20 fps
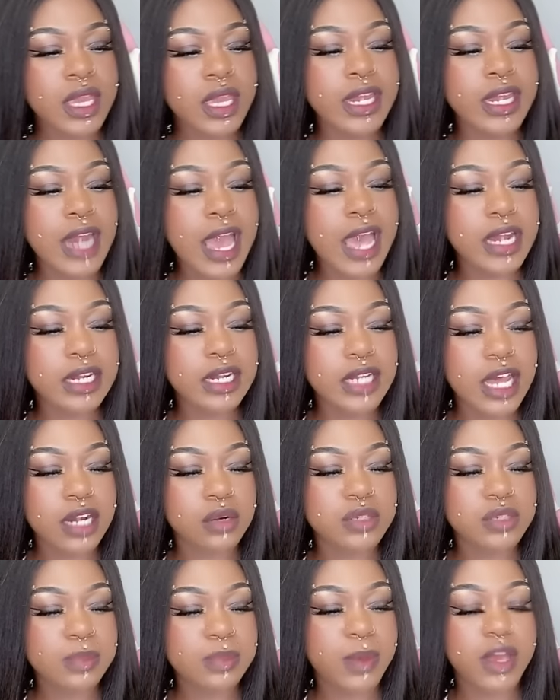and i had a lot
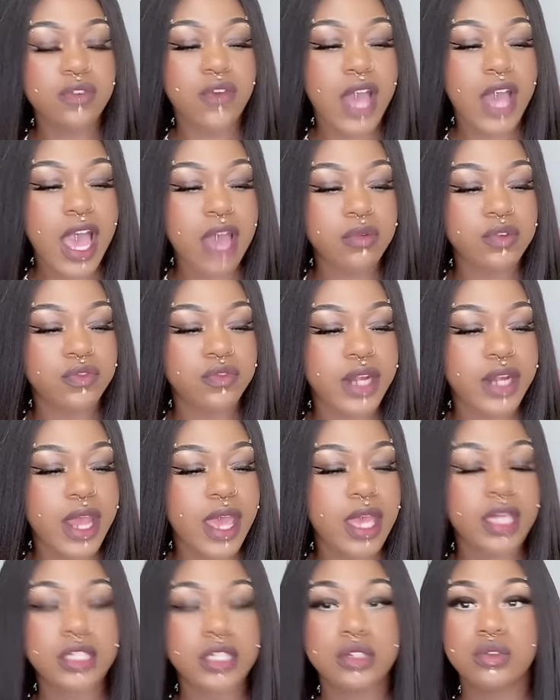of respect for ivory for
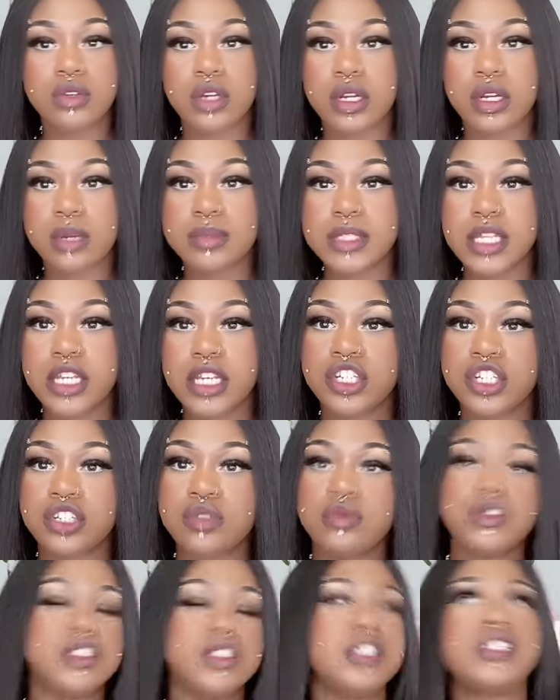that you know what i'm saying she
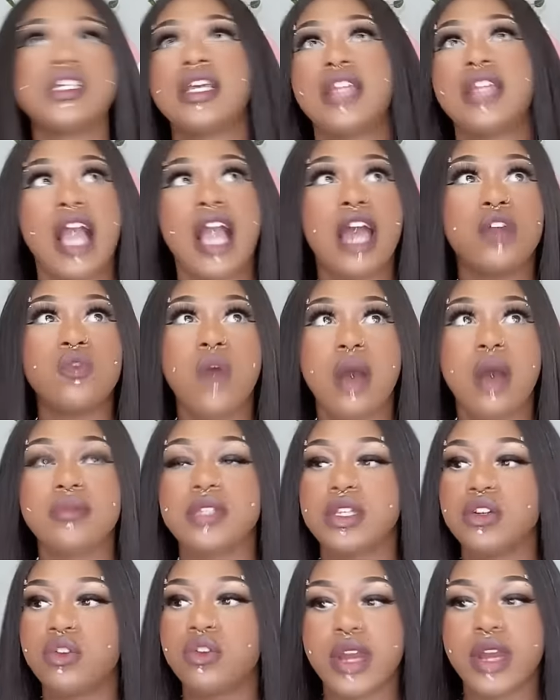was just saying like i knew i was
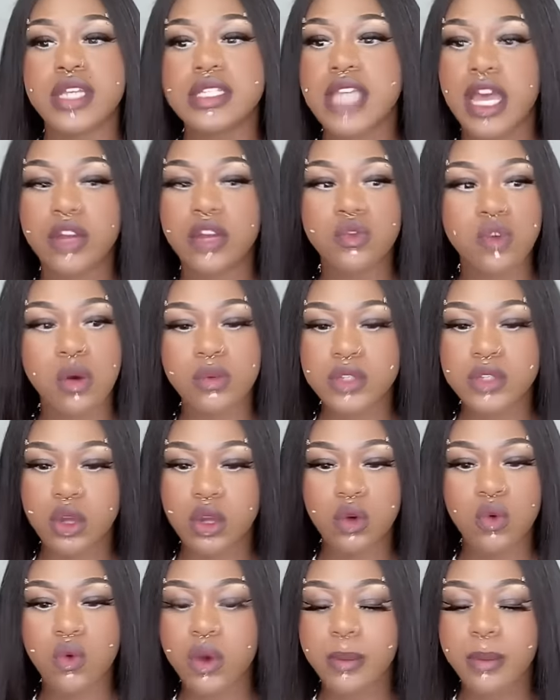looking crazy i knew it was
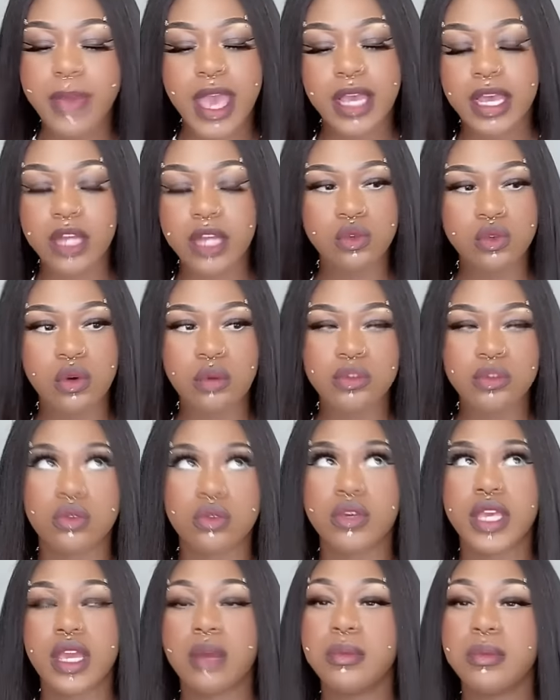no going back i knew
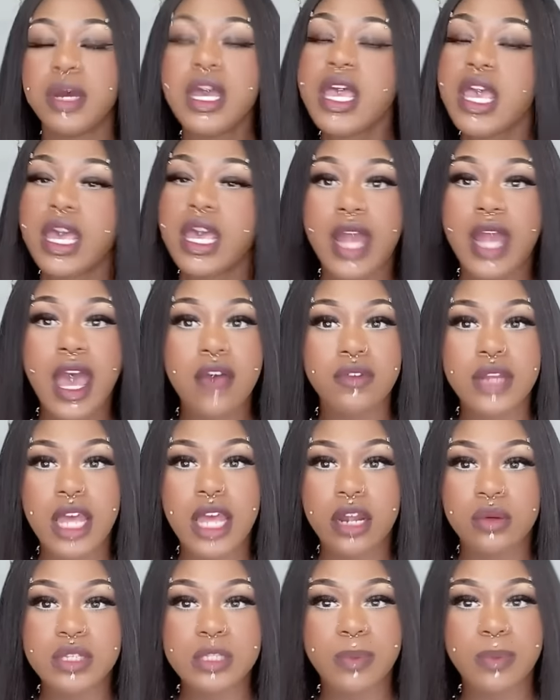on camera and i have a
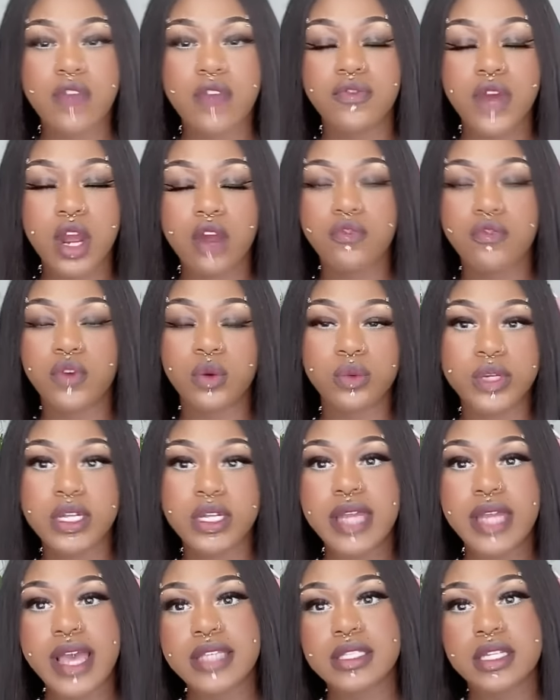lot of respect for her for
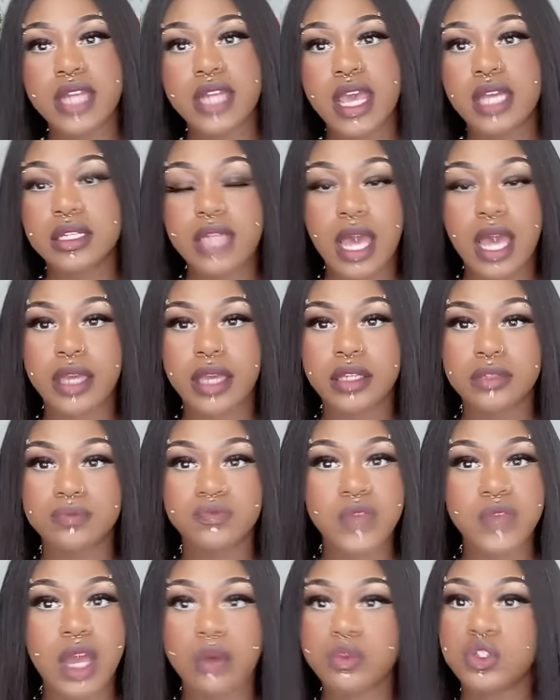realizing that like
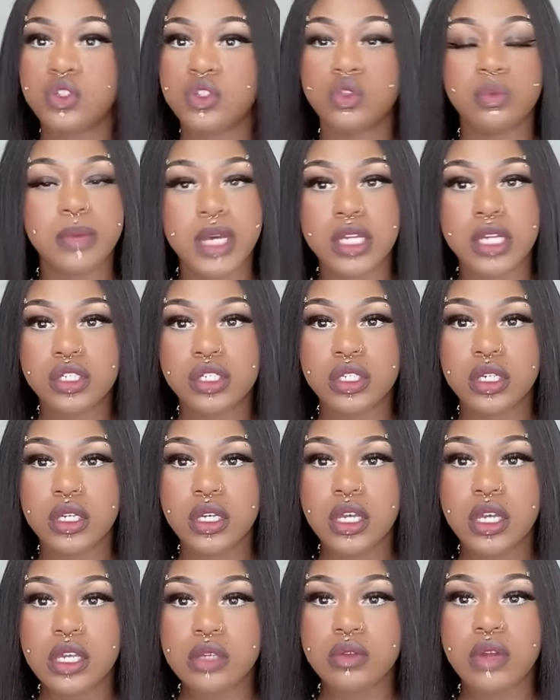that was too much
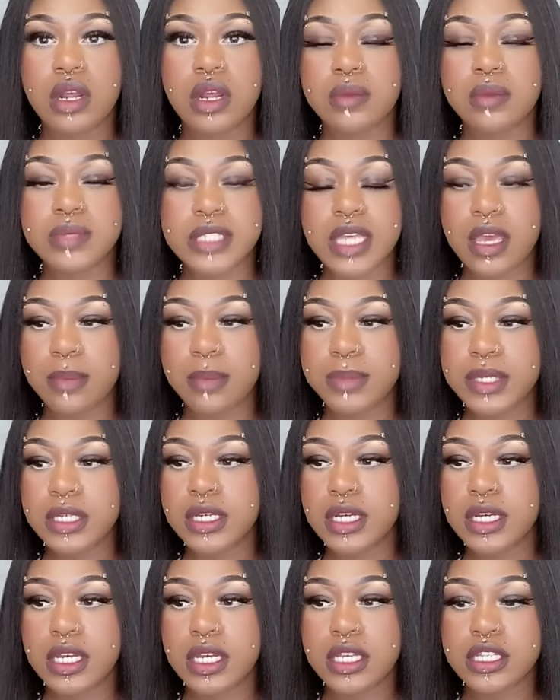you know what i'm saying
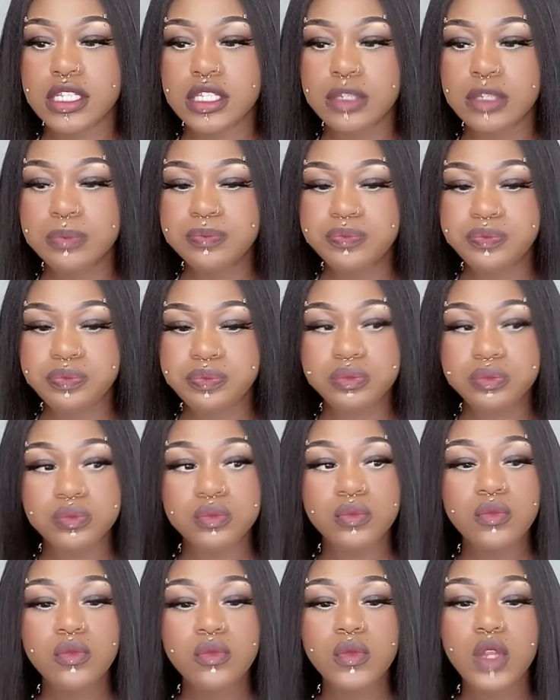because
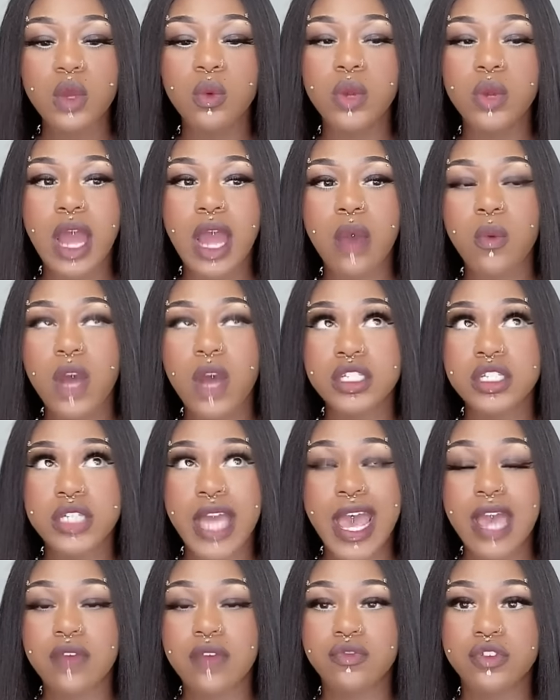when I watched
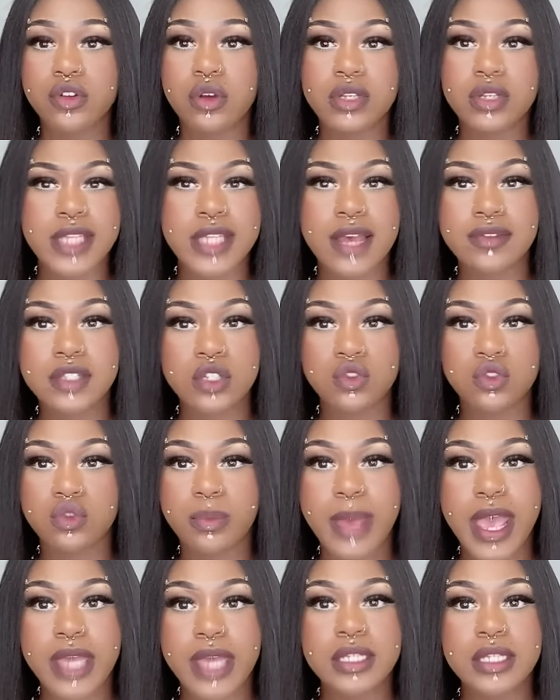Ivory on South Central
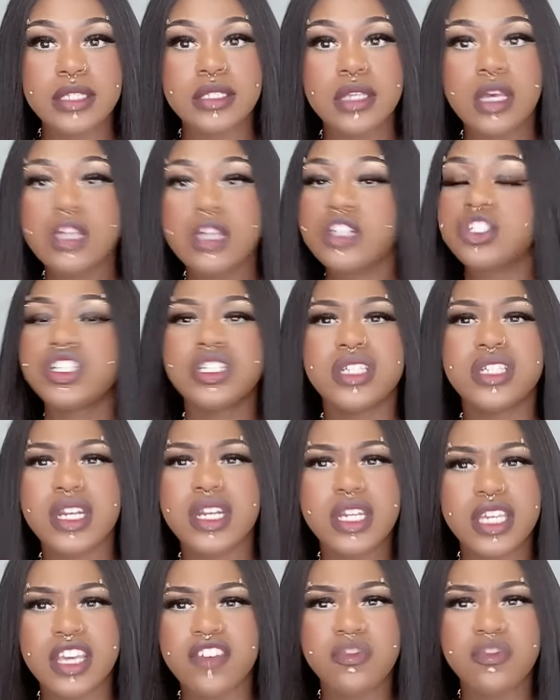Baddies, she
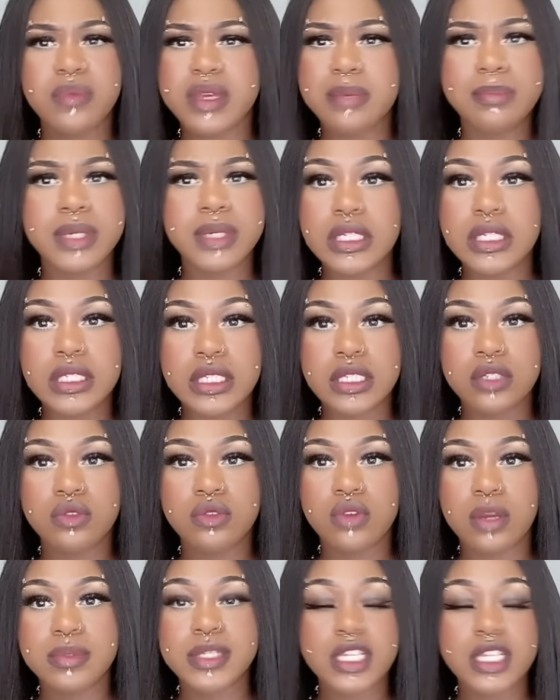didn't give me bully. You
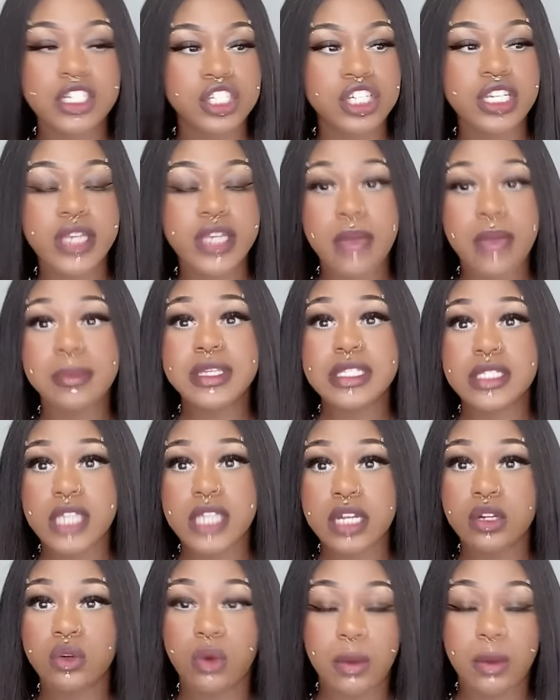know what I'm saying? She gave me
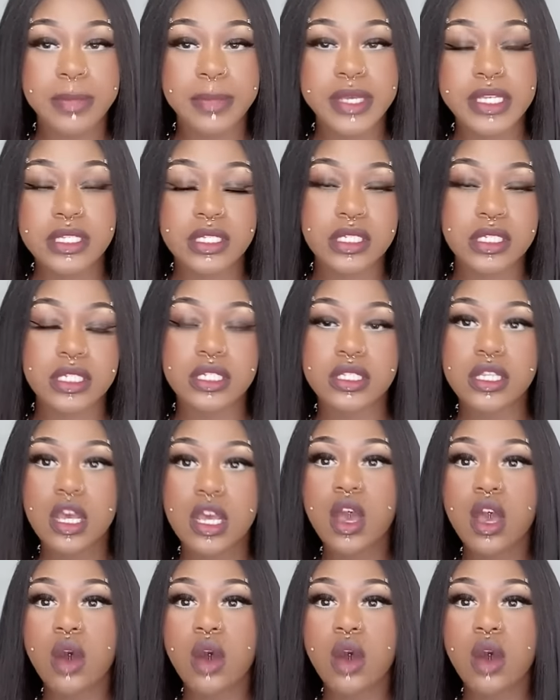standing on business.